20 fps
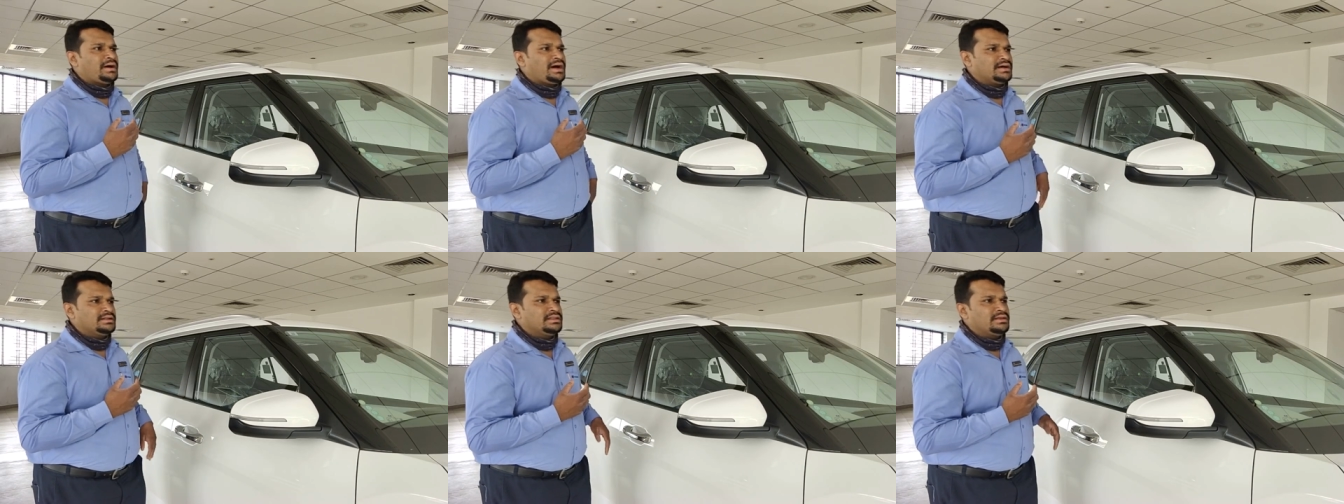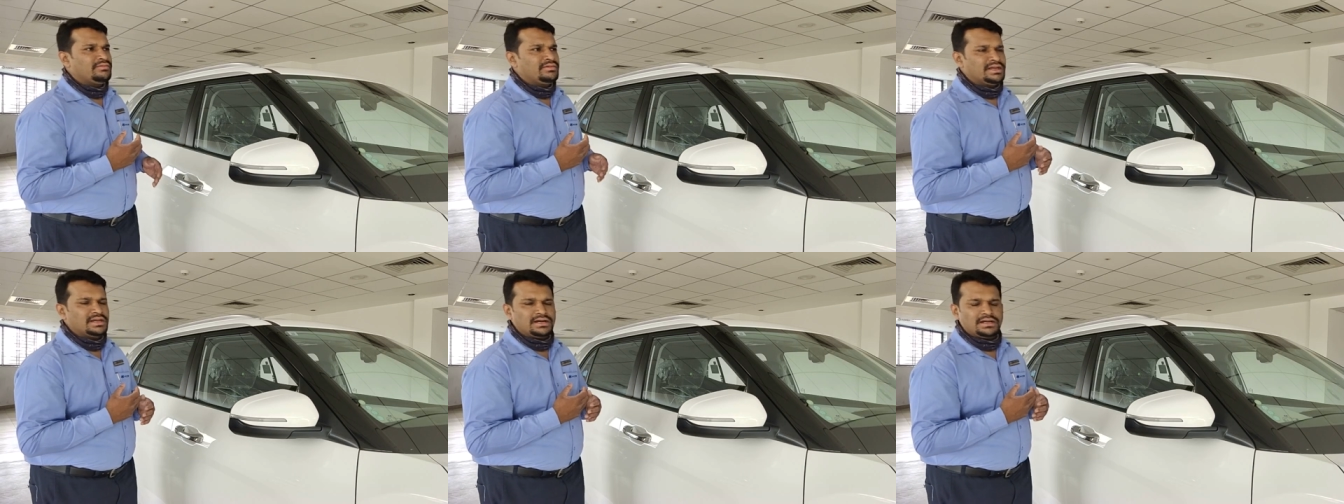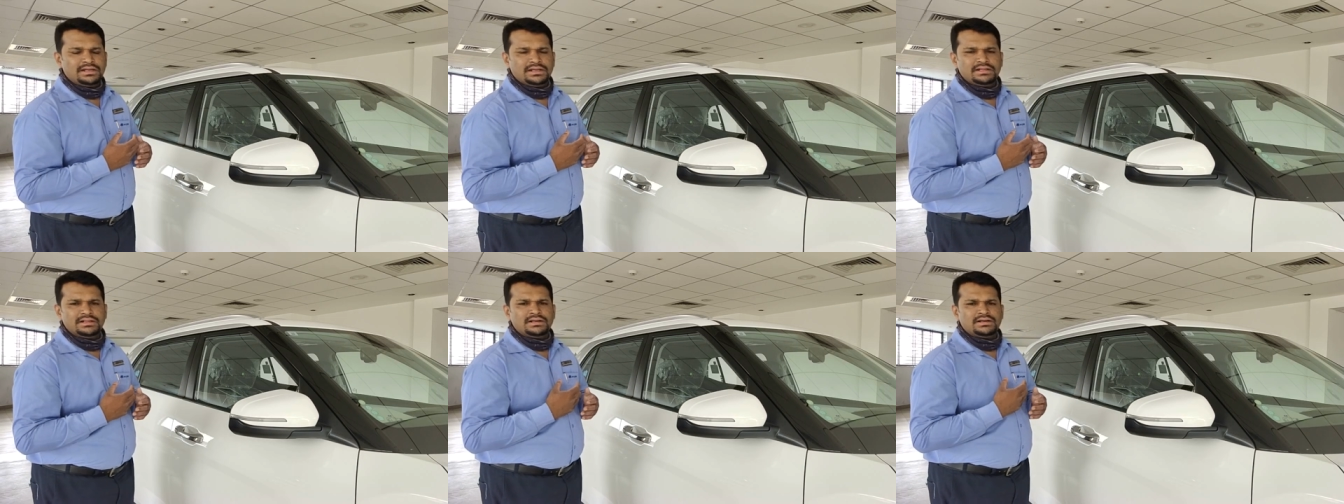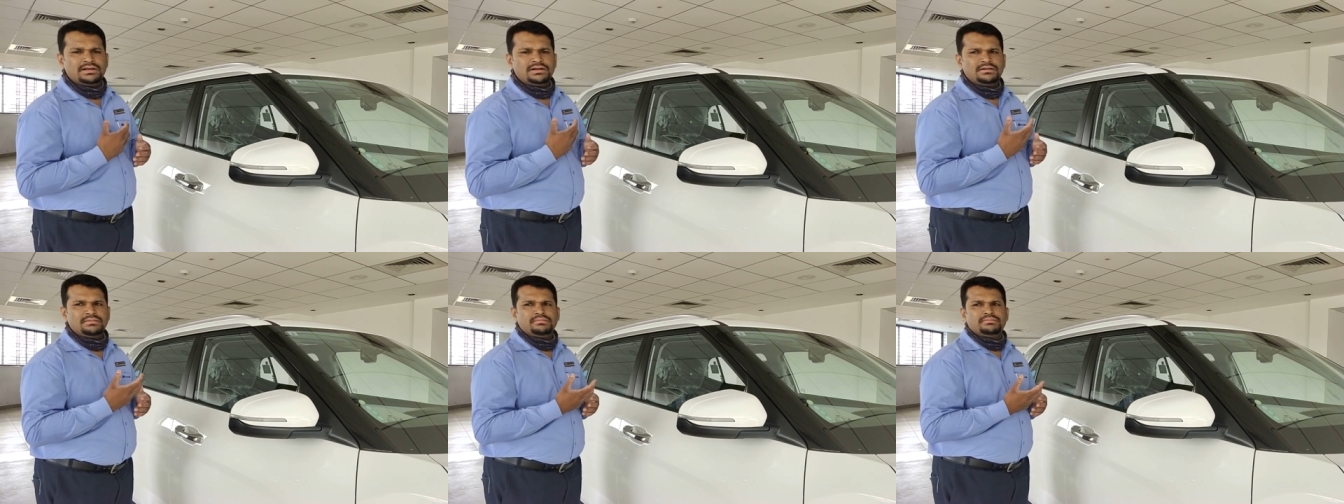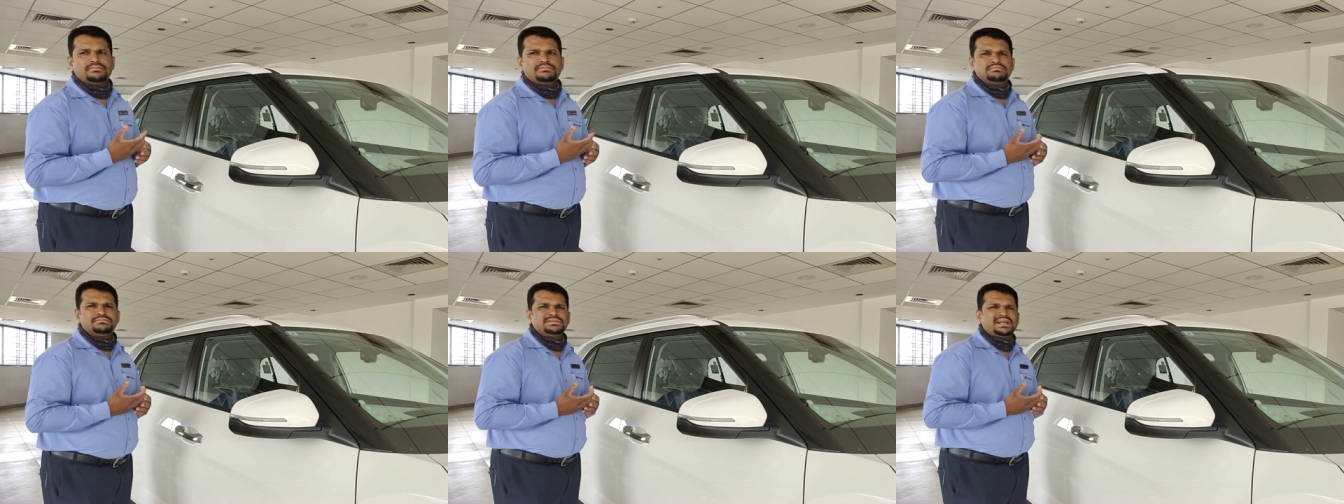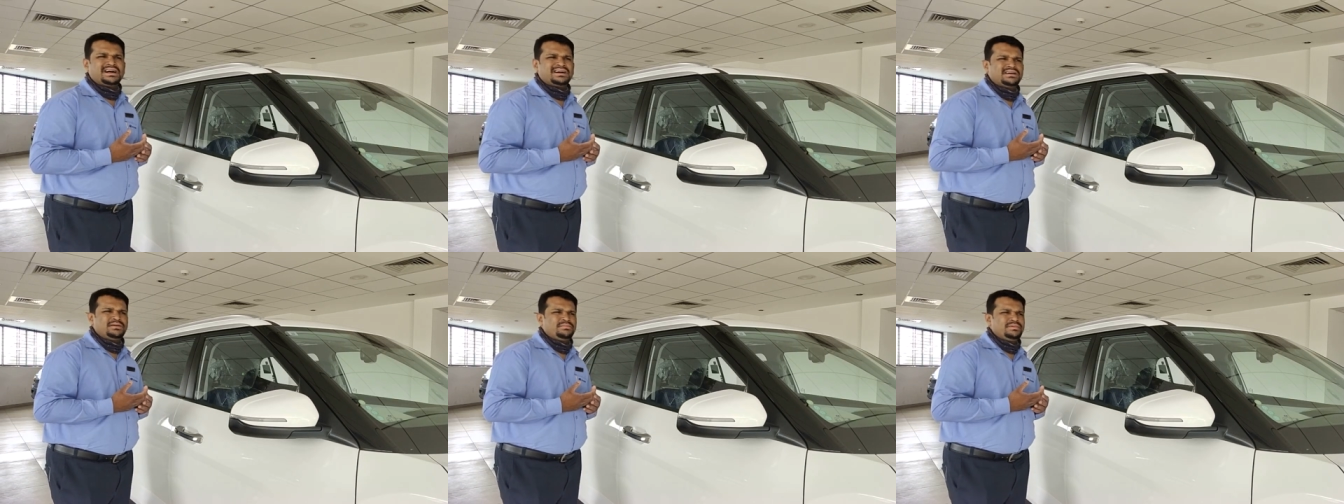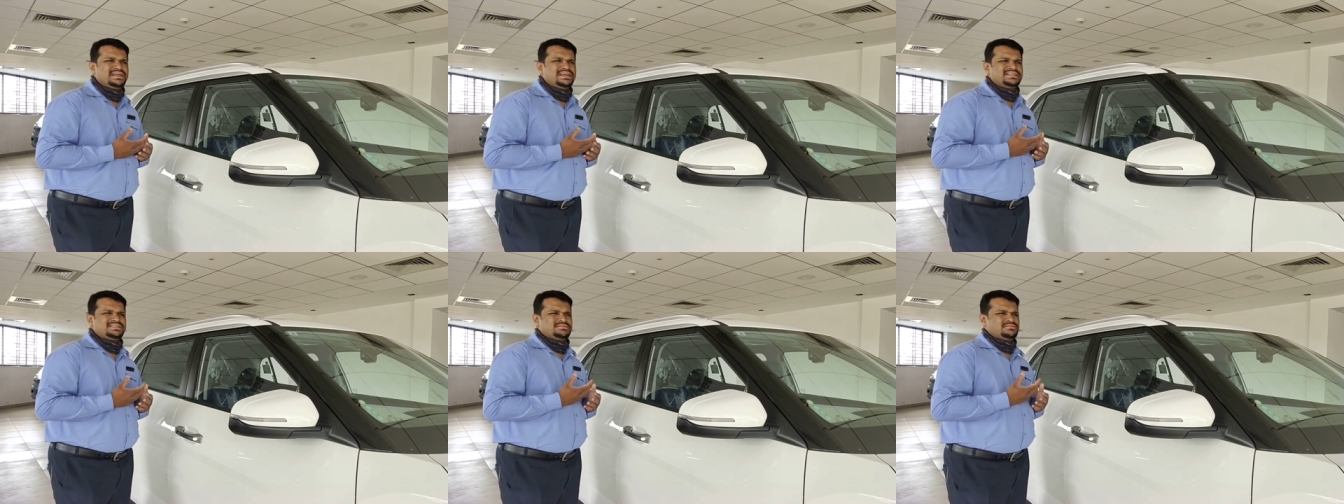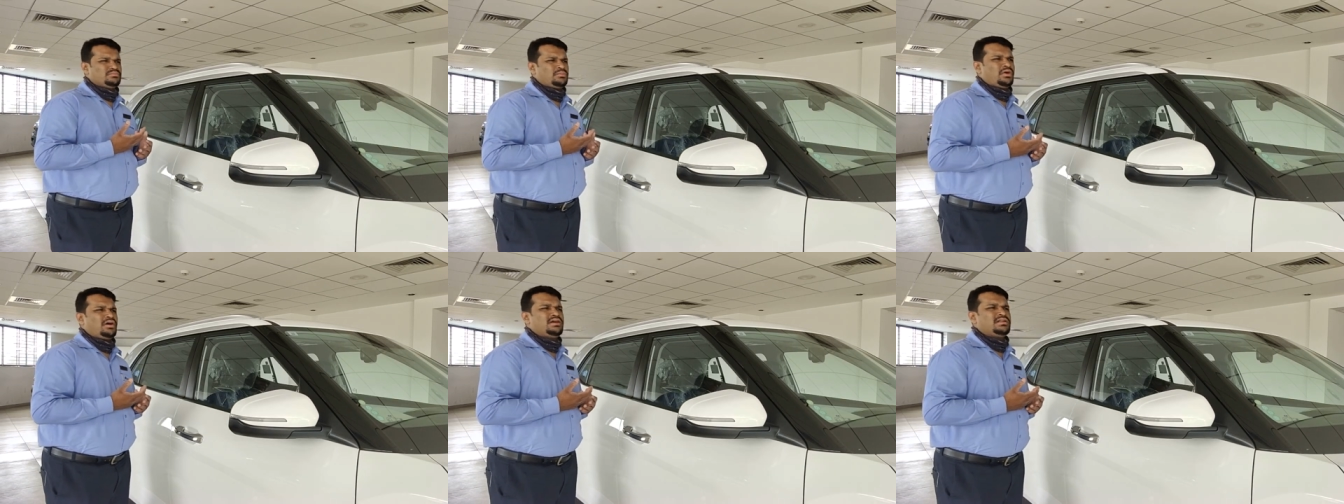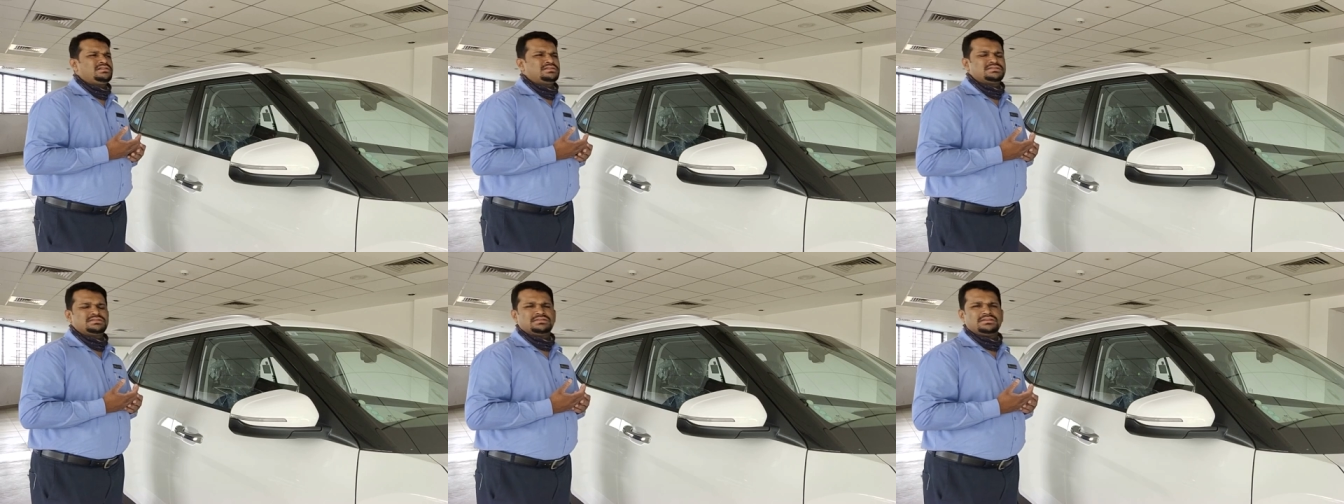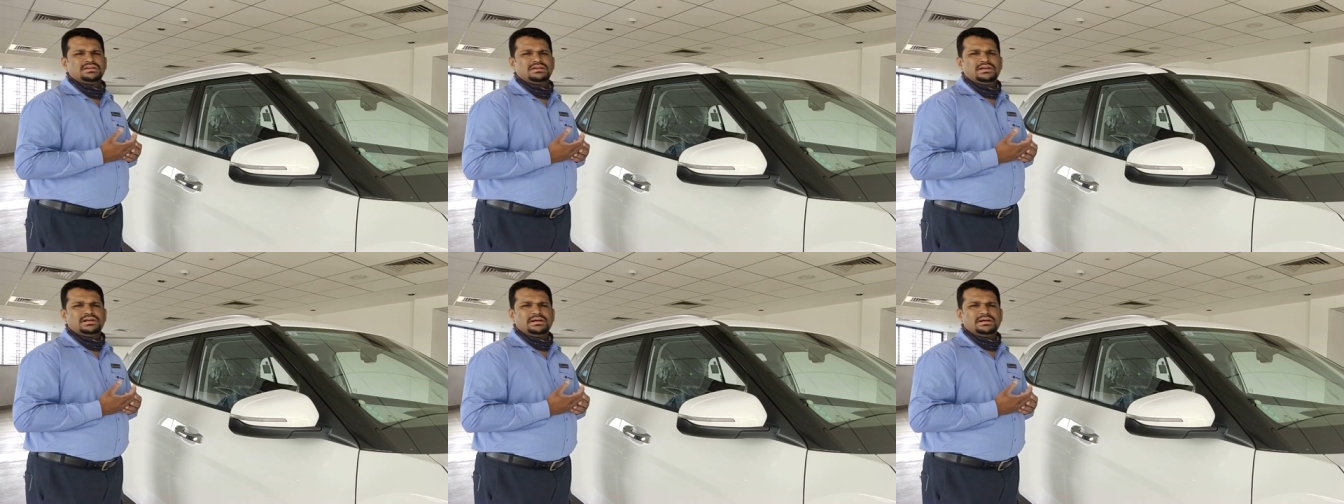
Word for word: park the vehicle in a darker place, malls,